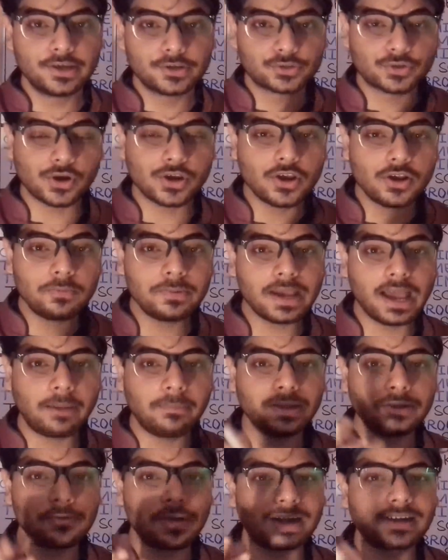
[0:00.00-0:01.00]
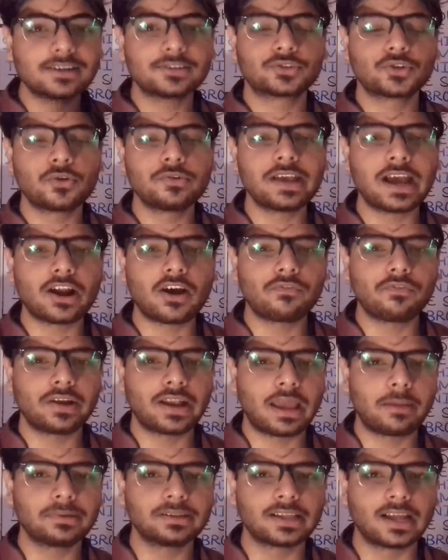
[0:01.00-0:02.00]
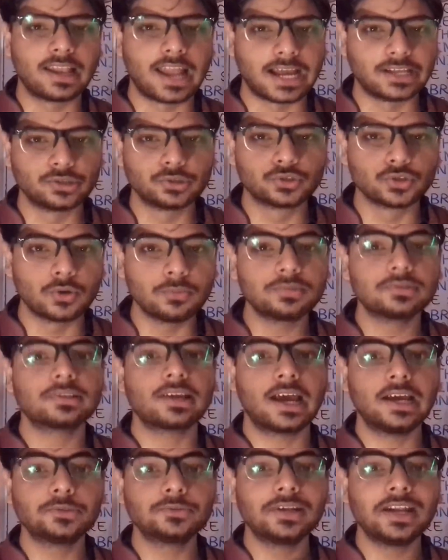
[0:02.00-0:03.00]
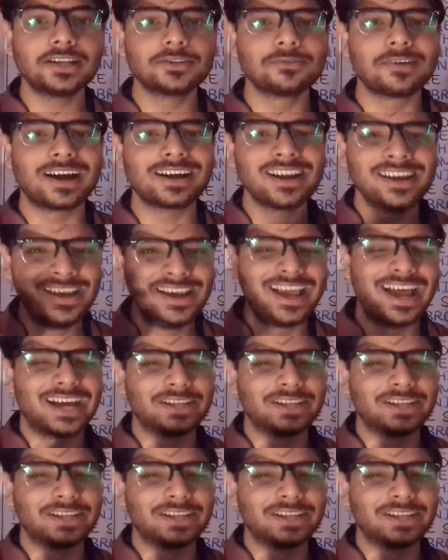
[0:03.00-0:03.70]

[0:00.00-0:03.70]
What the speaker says: So you will be having what? So we are often having the lysosomes as well as what?